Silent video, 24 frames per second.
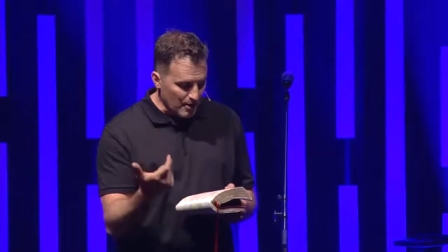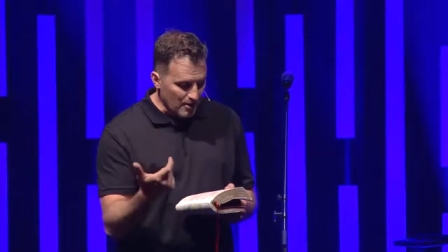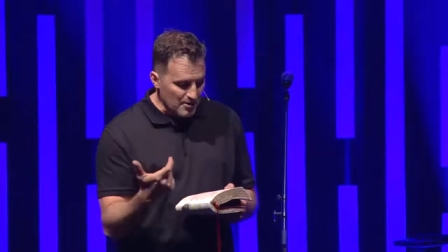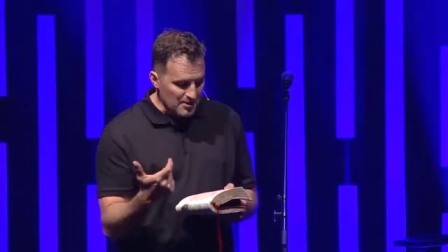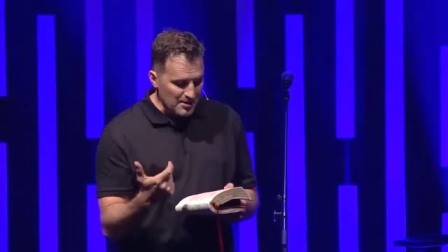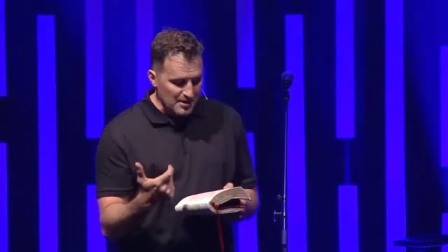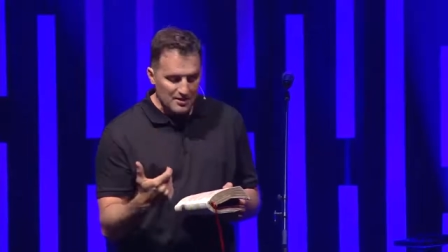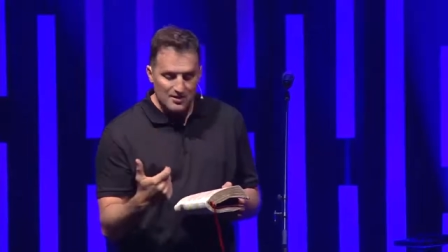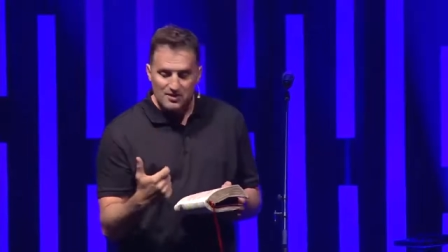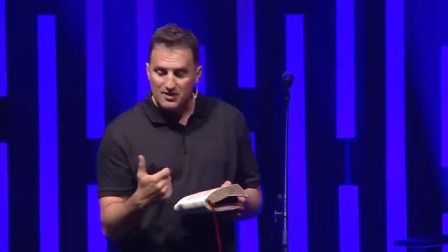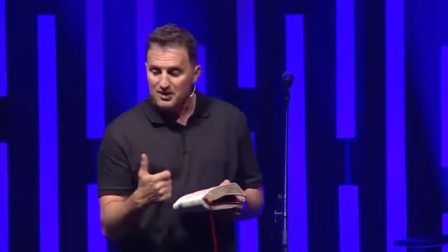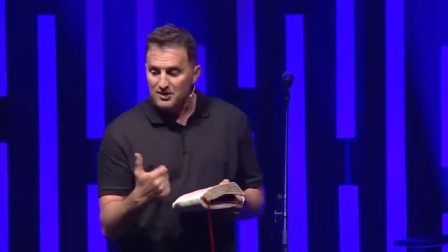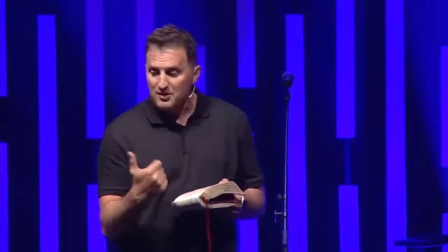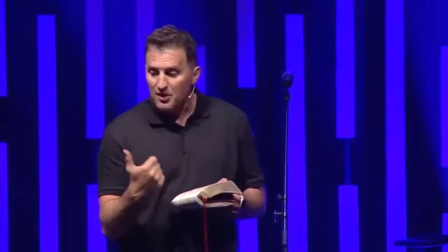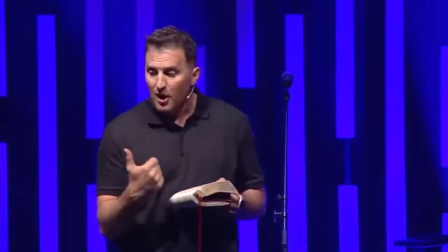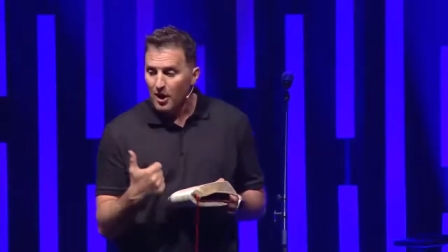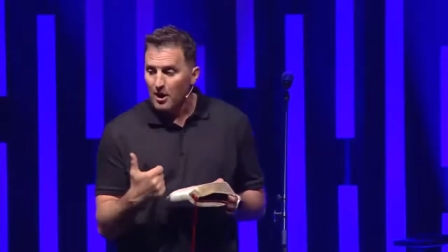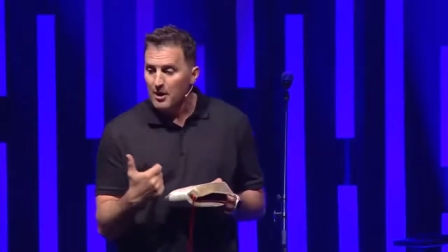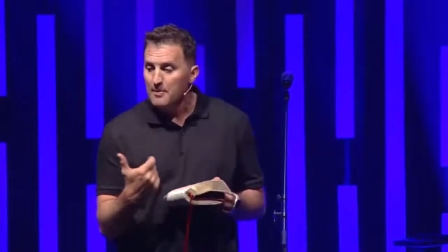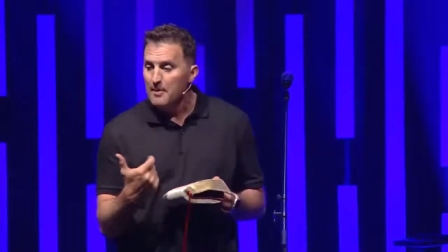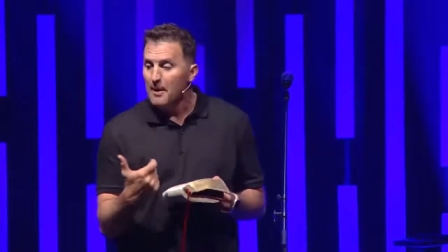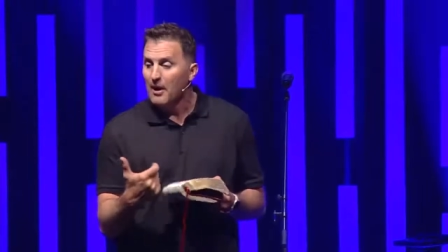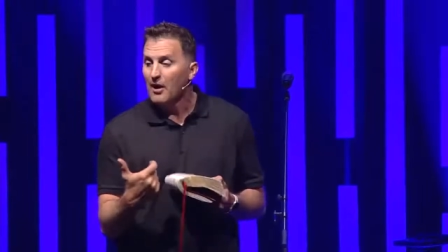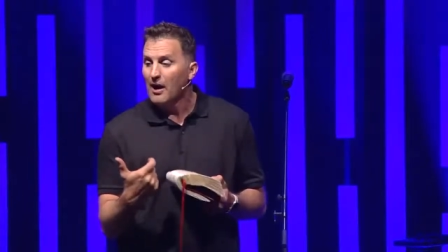uses to
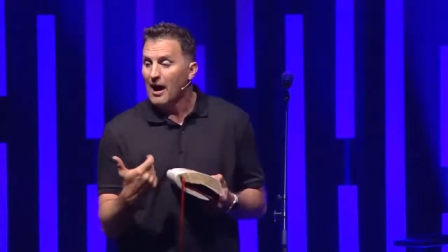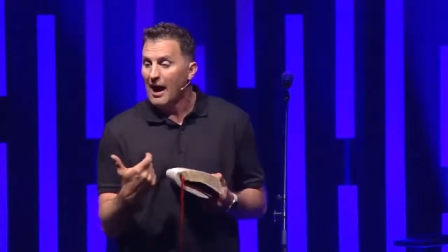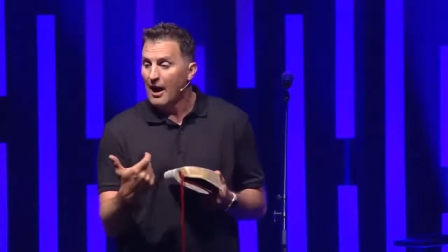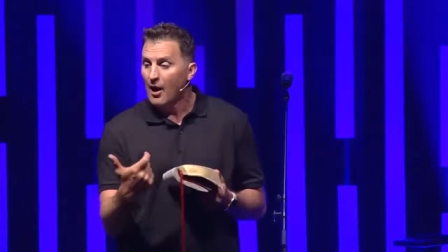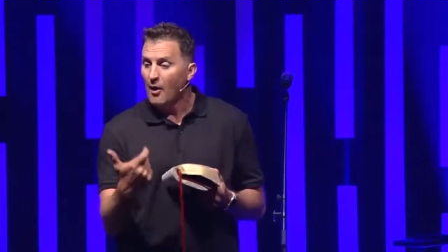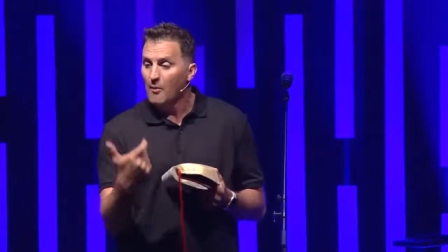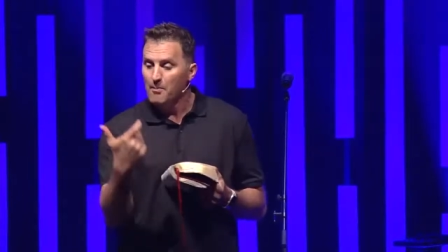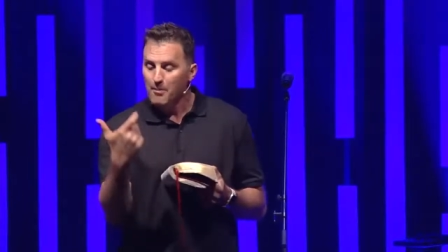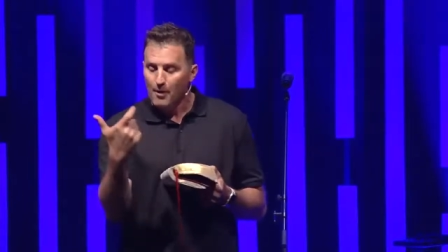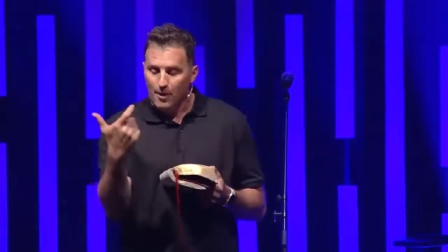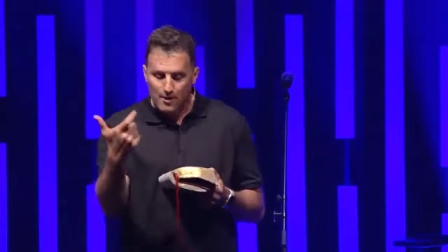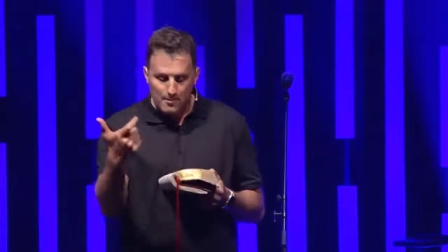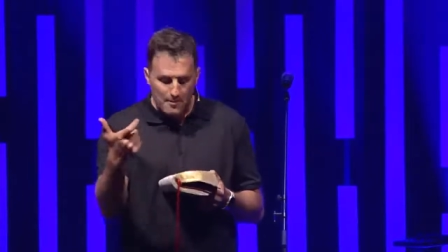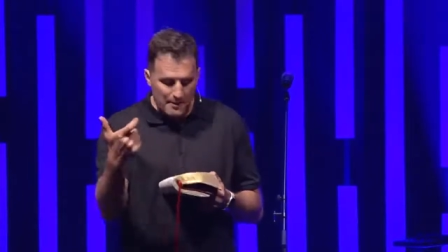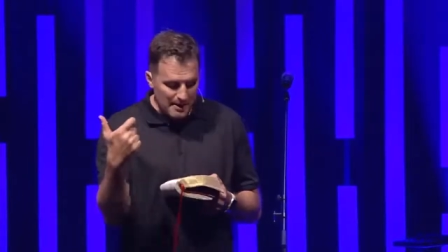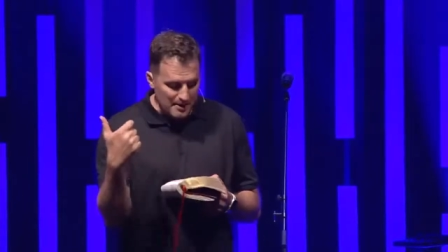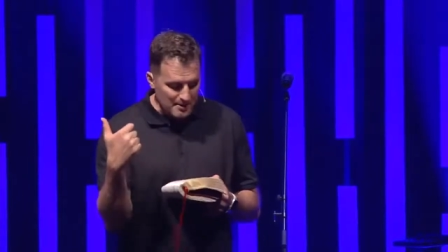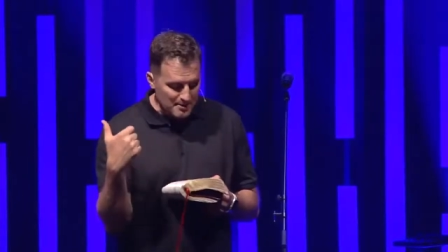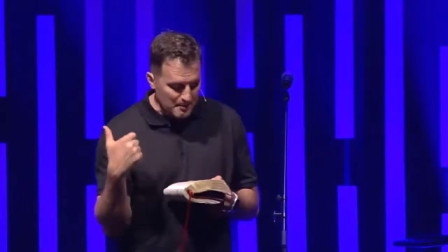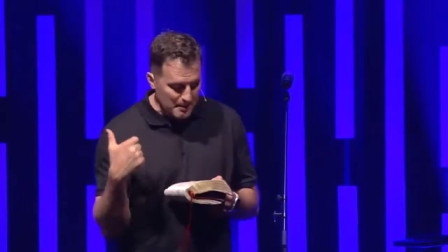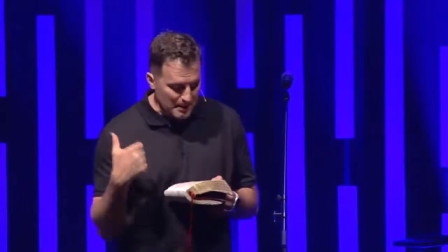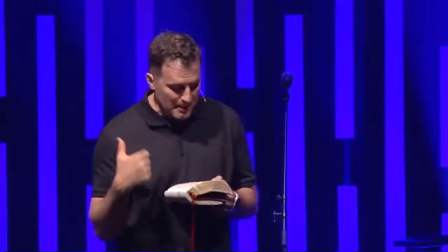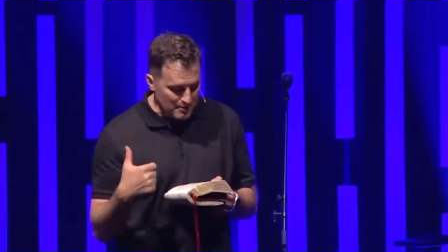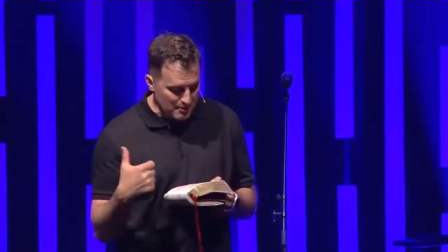talk about how
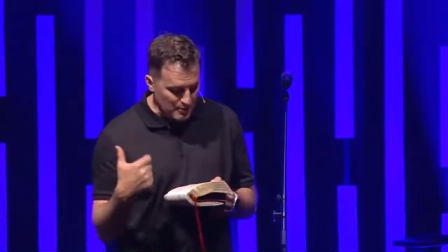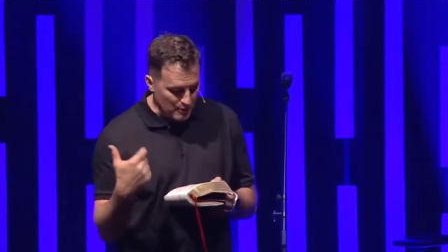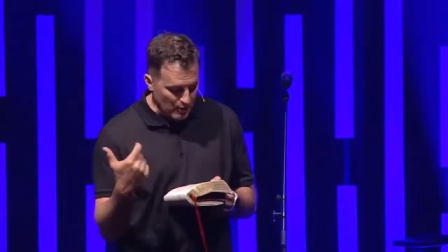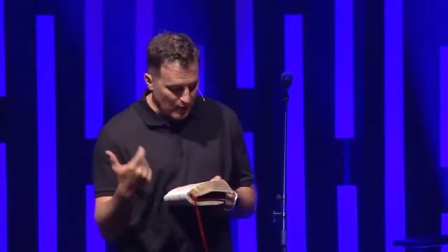Bartimaeus begins